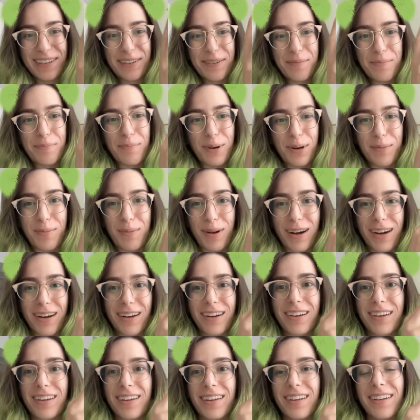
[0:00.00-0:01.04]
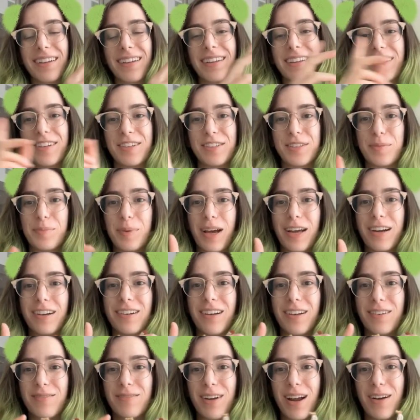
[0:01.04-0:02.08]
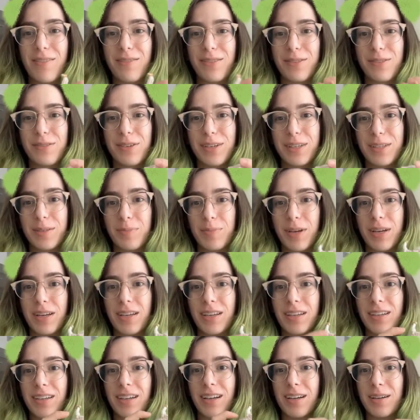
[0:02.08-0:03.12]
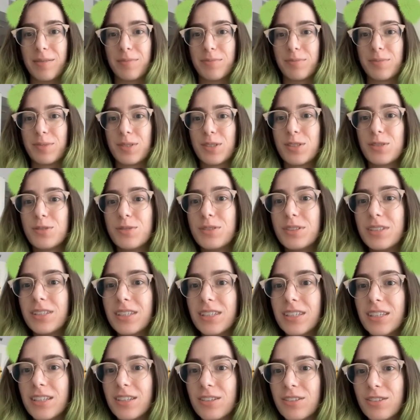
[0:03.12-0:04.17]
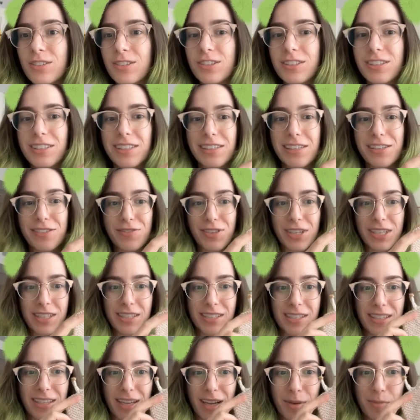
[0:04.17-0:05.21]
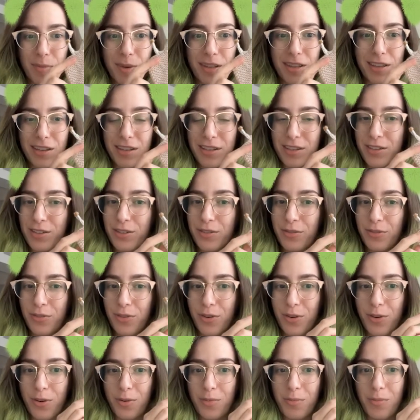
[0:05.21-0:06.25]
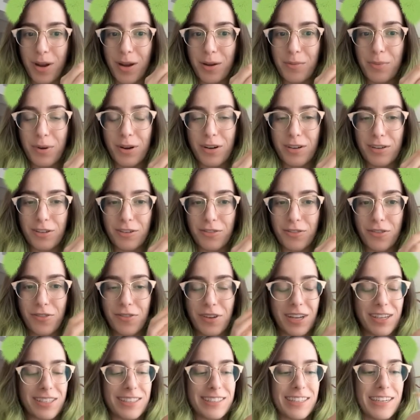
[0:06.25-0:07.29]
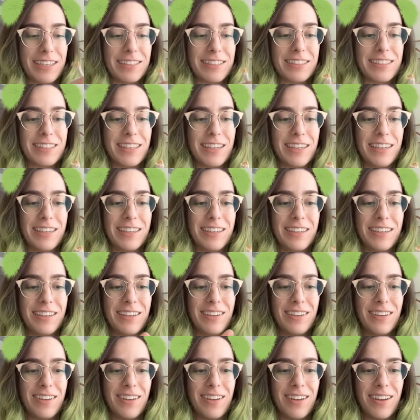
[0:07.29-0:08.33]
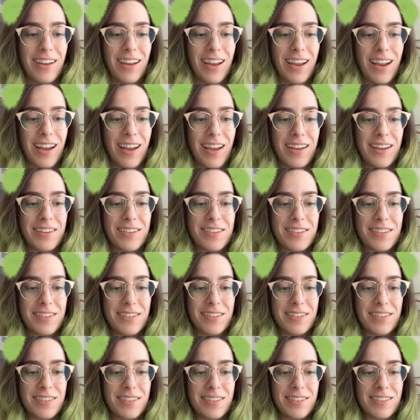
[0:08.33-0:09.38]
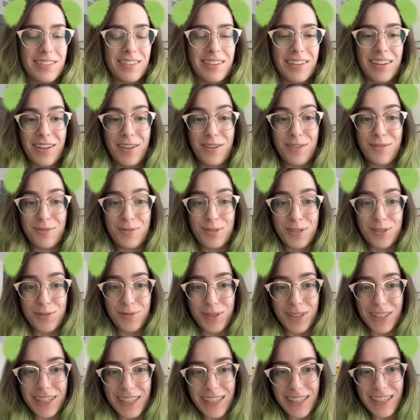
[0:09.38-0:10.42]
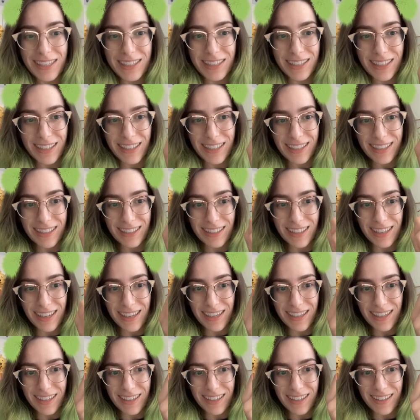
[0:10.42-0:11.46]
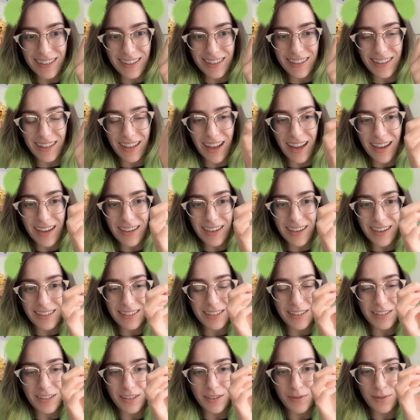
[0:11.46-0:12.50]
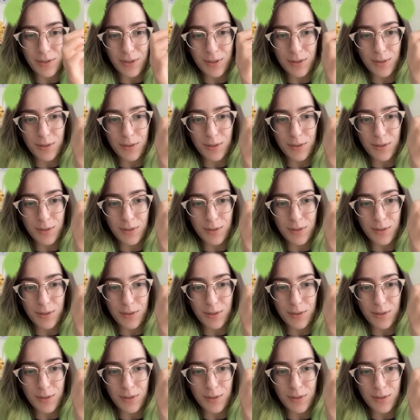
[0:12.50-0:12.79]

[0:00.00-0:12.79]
bookmark. Here's a pattern on Ravelry by Susan Gilnert Stevens. I made this for my partner for Valentine's Day, and it was really easy. Like, I got a little confused